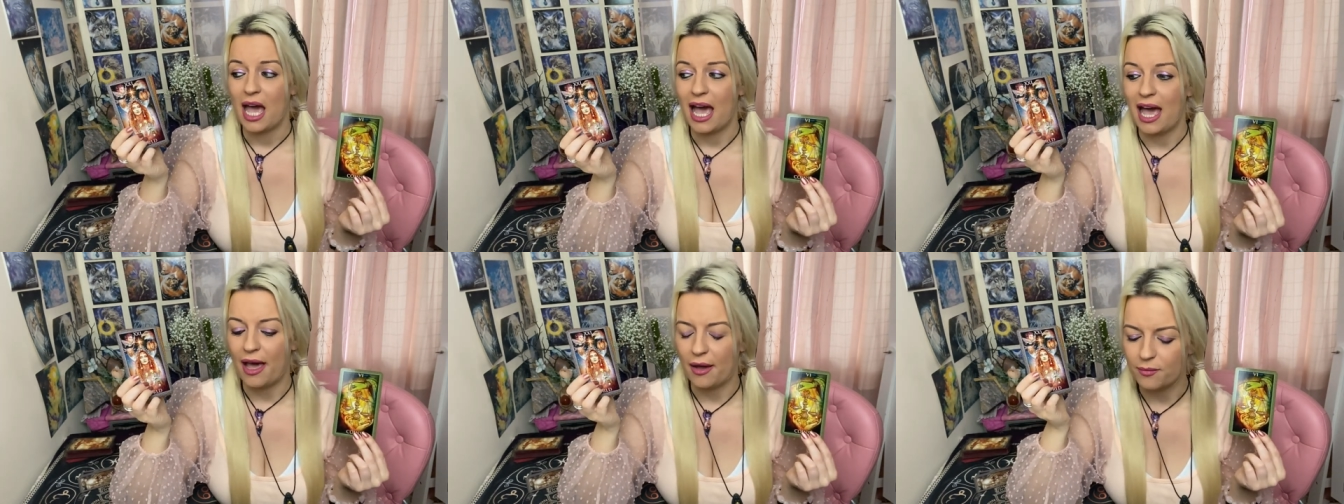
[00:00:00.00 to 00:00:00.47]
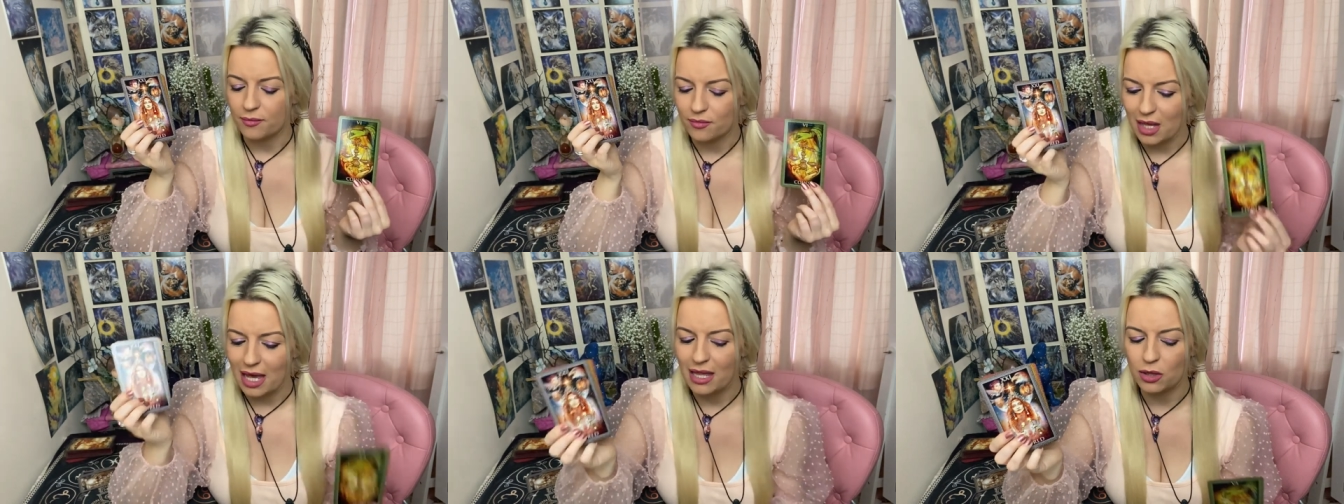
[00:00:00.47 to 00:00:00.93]

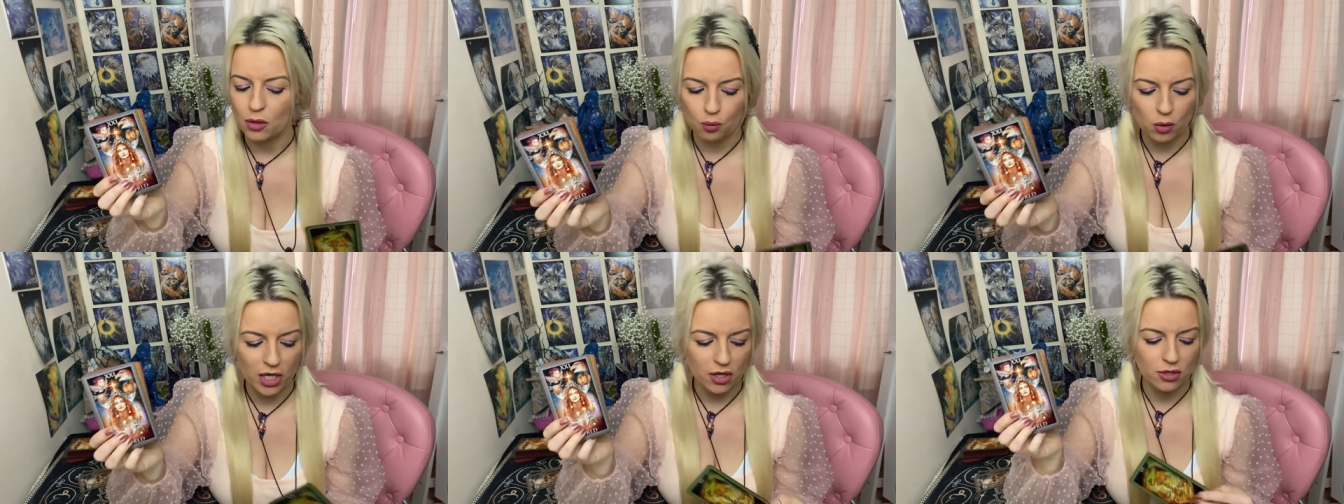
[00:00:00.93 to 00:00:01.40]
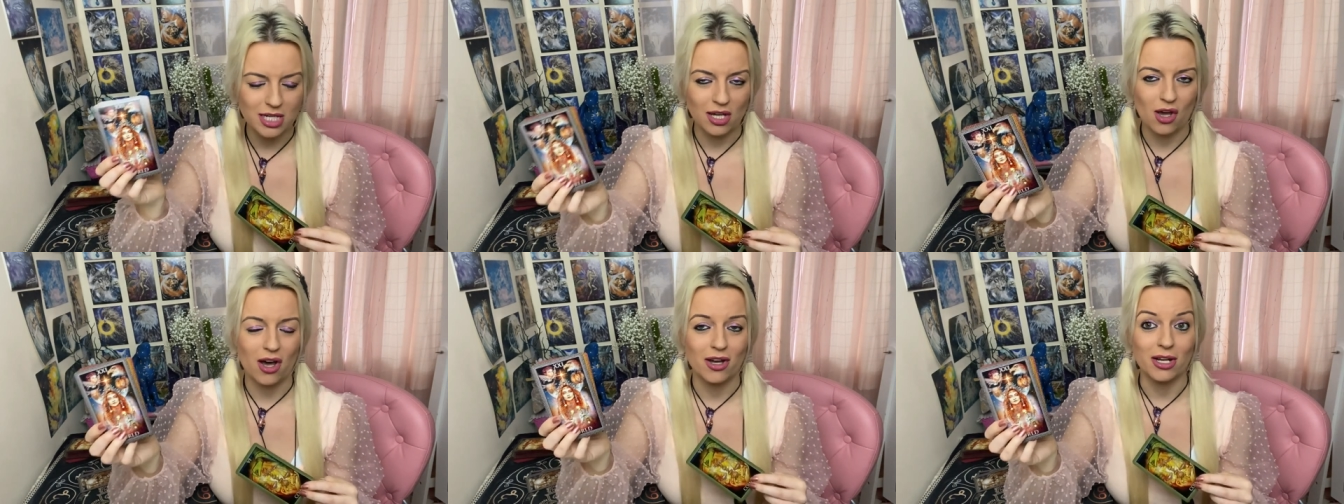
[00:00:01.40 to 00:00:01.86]
The world
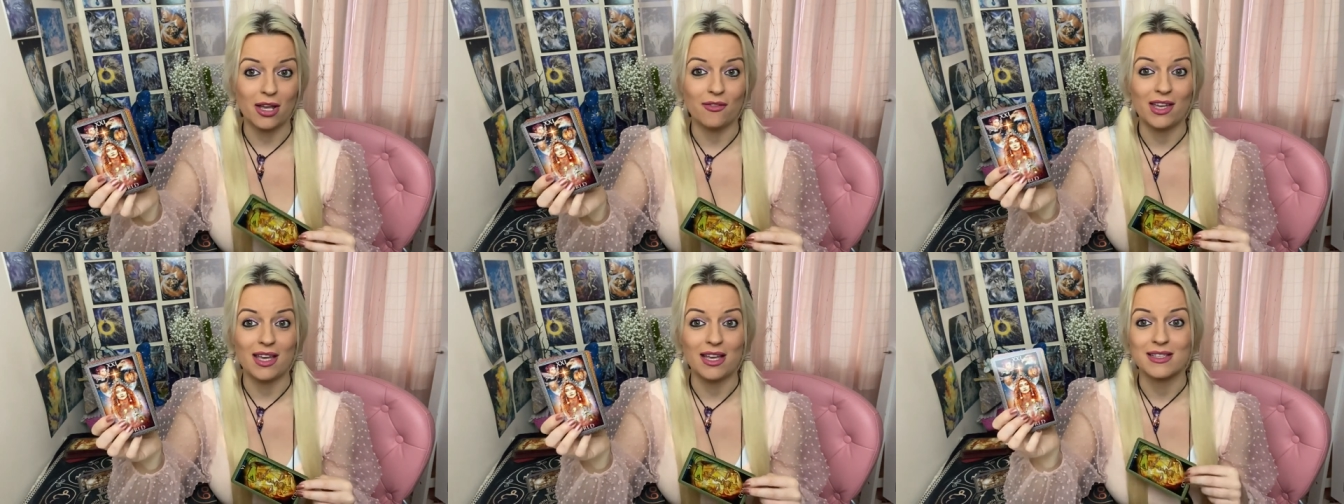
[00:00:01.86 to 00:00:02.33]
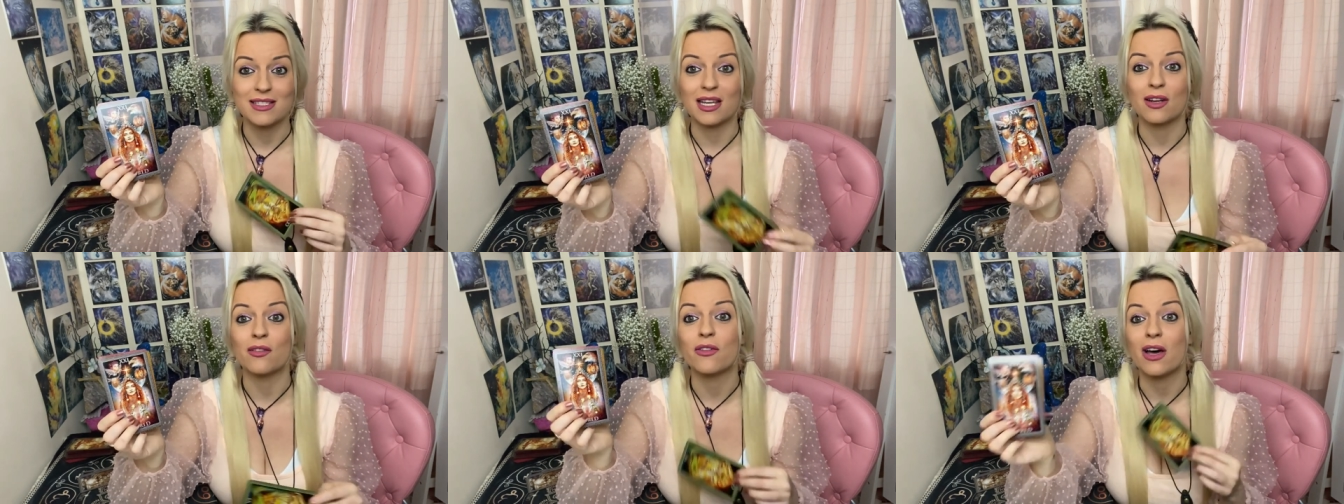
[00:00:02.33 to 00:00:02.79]
card over here
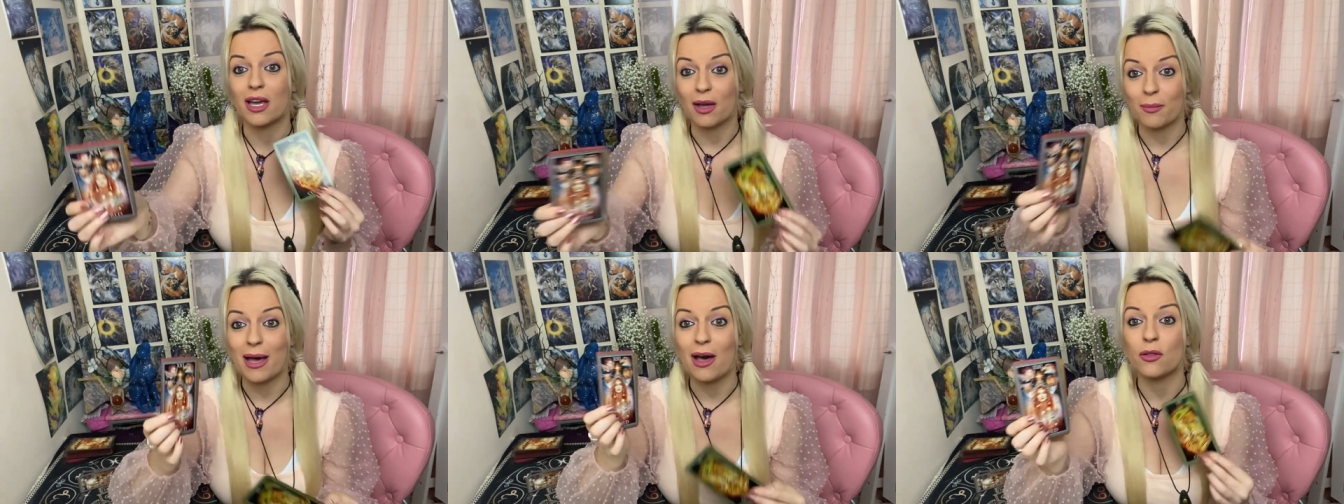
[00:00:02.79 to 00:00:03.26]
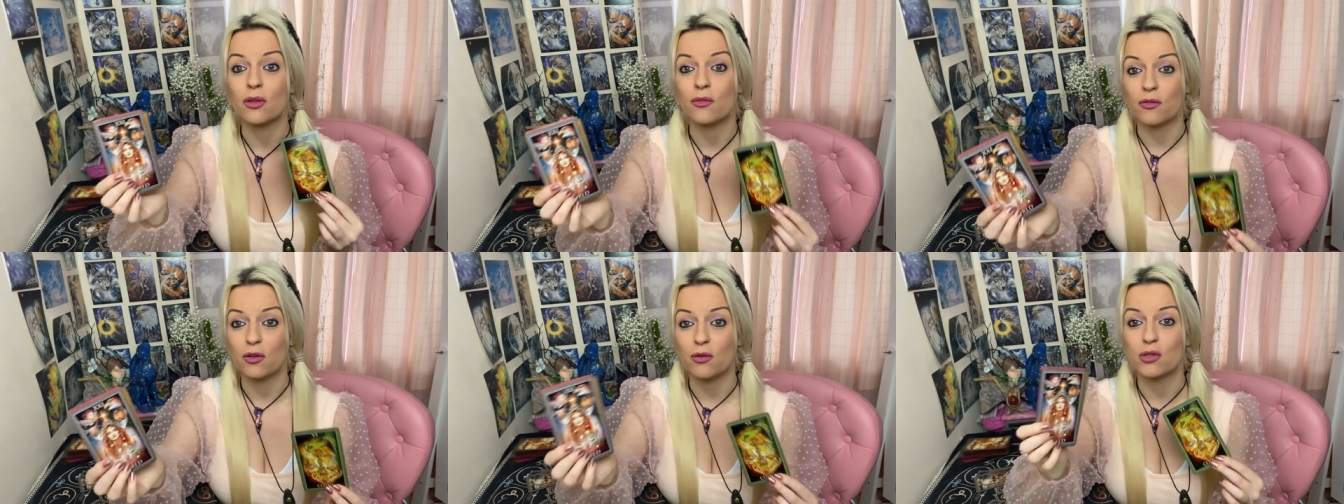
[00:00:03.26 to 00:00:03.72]
signifying about the
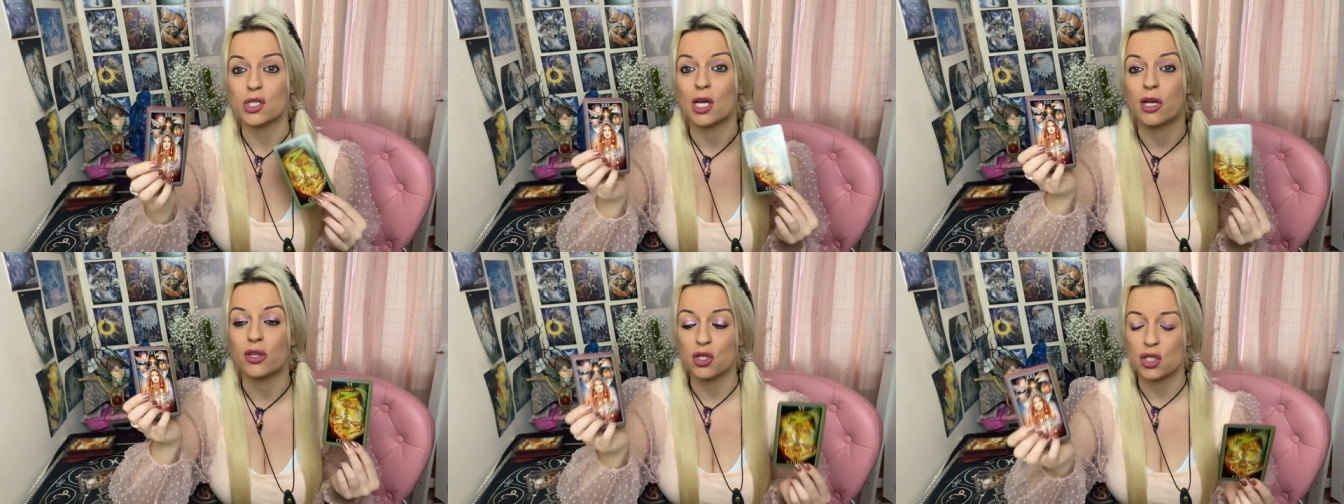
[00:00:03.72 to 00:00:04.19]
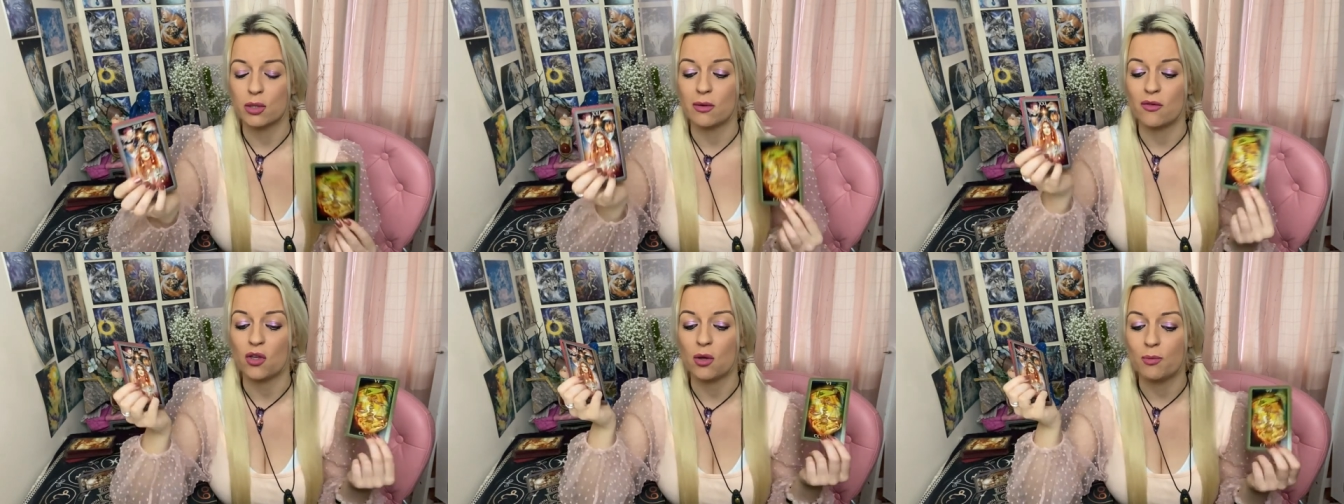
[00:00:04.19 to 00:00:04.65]
future, the
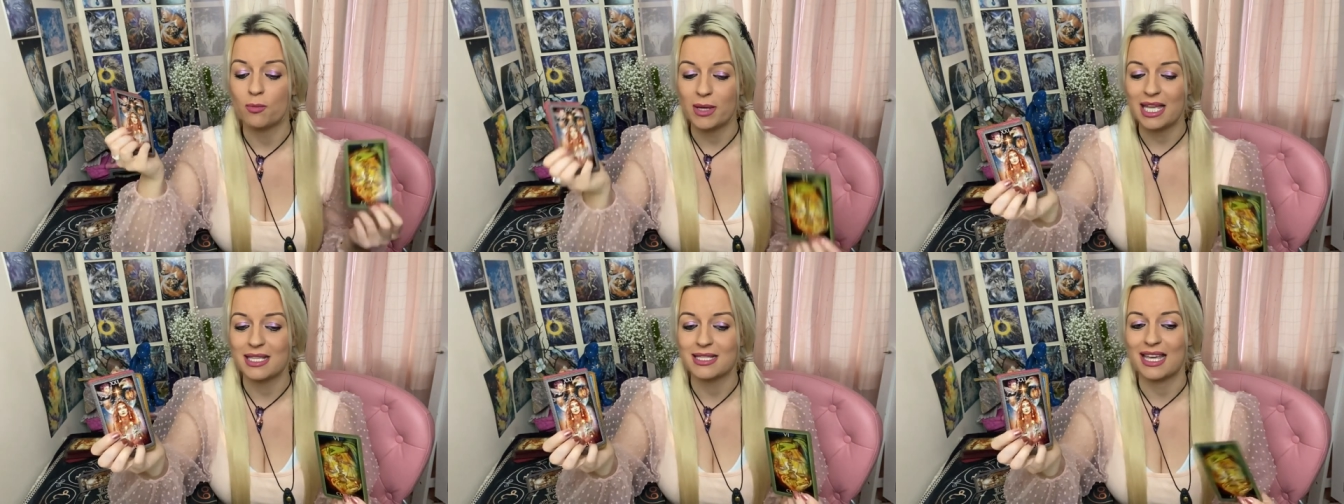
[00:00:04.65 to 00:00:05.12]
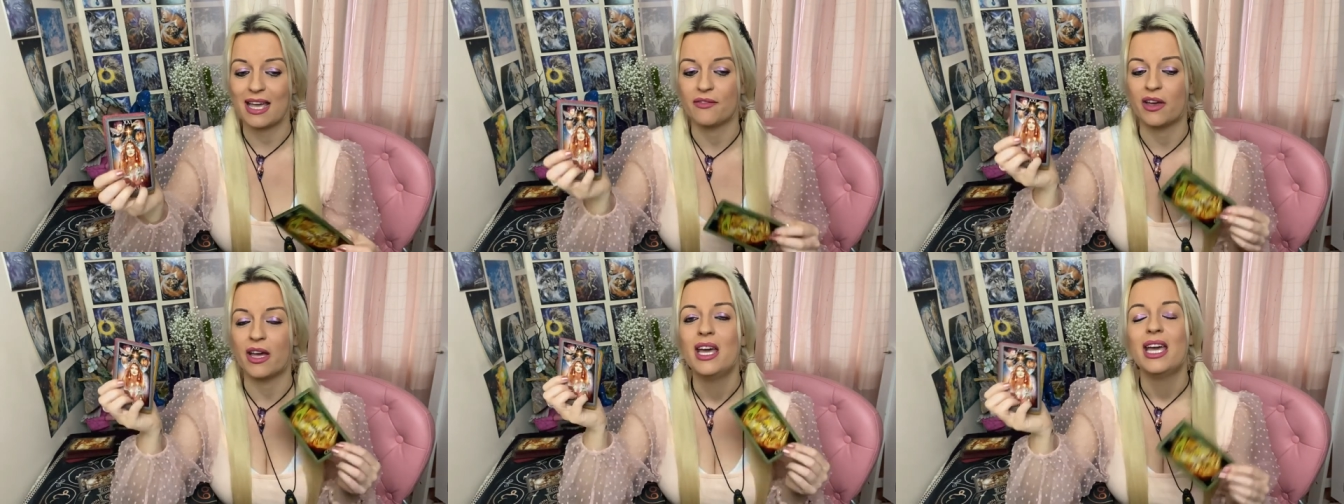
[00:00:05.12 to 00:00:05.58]
two of you being
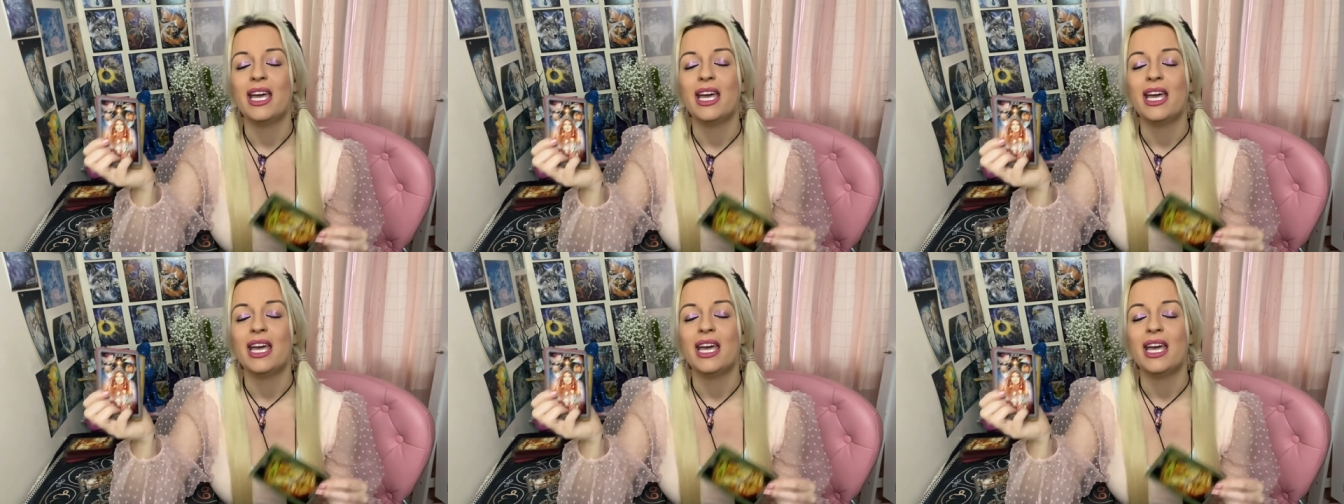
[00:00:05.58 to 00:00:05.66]
together,